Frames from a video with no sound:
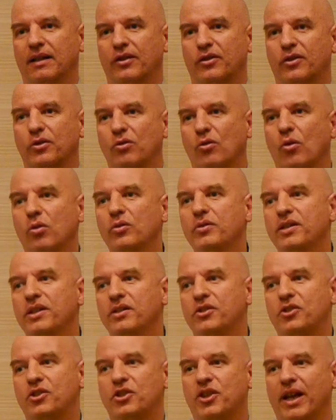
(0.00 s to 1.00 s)
Through all
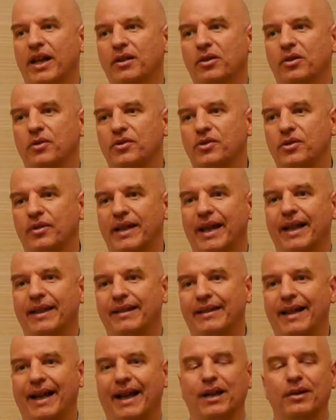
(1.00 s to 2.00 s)
these channels, you
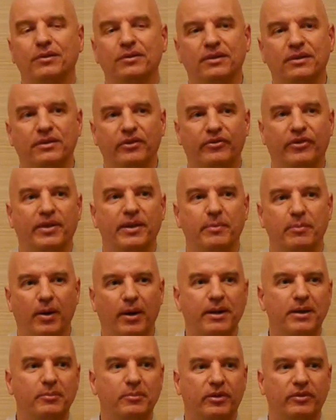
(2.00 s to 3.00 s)
get down to the very
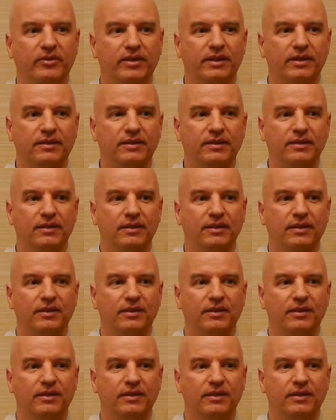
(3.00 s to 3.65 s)
bottom of it,